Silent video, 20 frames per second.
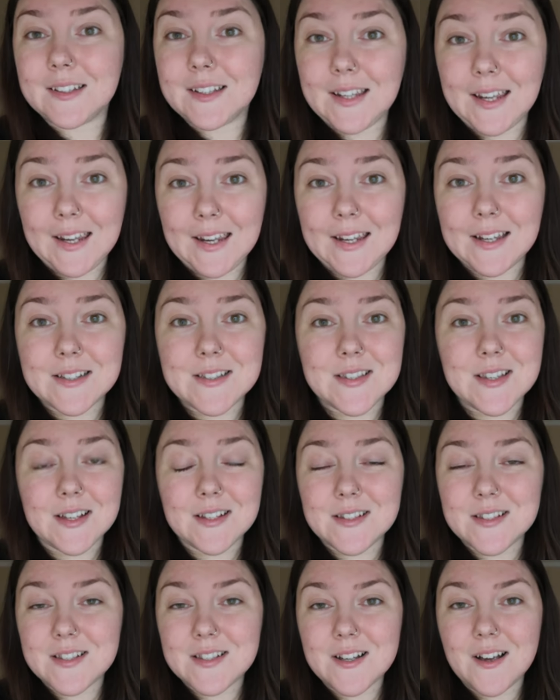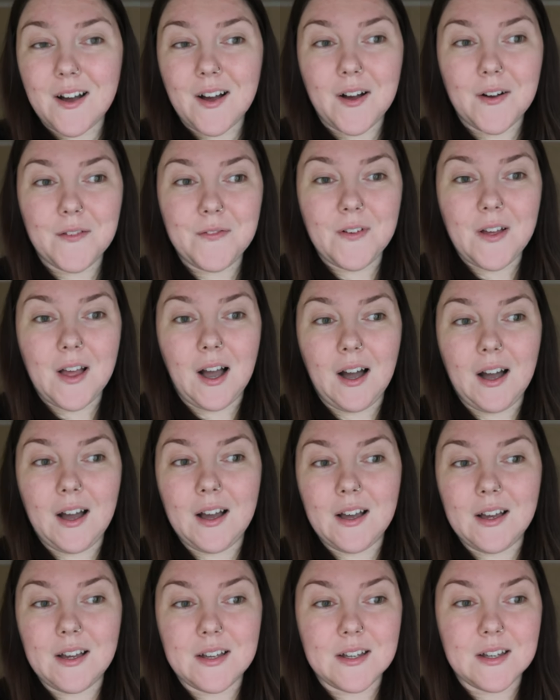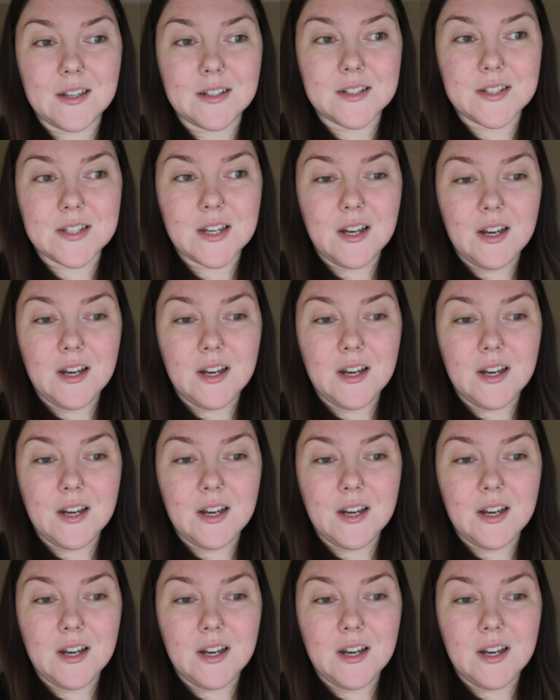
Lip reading: gigs and stuff, and